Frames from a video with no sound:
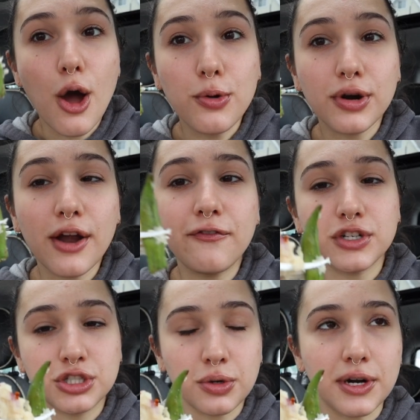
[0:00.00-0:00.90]
Okra,
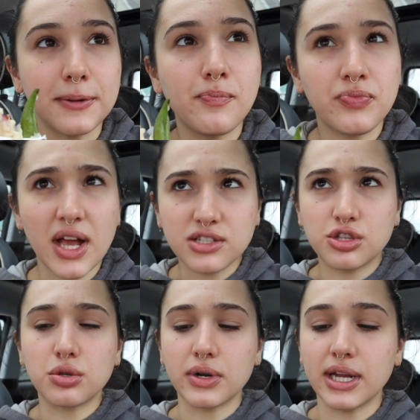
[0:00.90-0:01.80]
for sure. That's
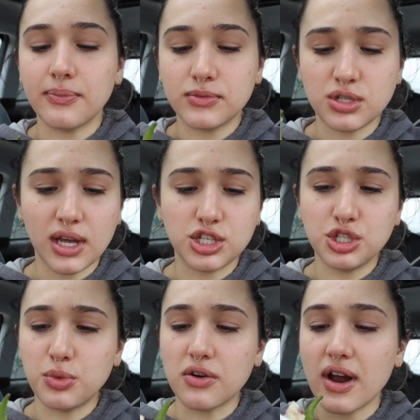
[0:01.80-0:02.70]
3, so I get
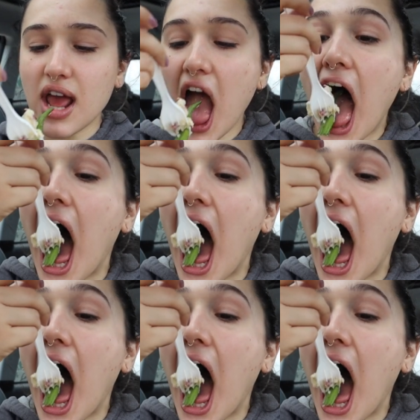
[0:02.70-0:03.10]
2 more, right?